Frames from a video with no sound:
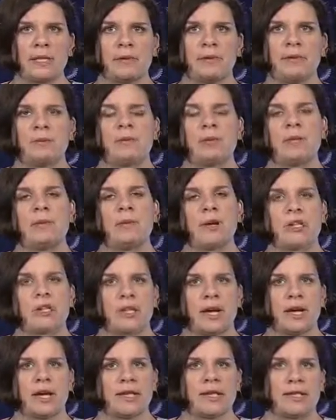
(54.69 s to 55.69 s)
so we pretty
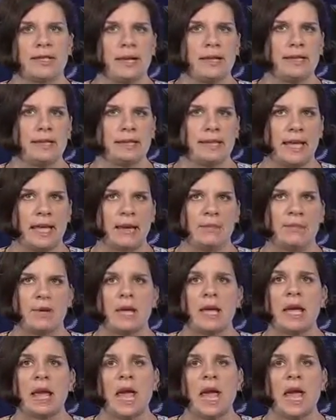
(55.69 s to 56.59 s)
much stayed the same.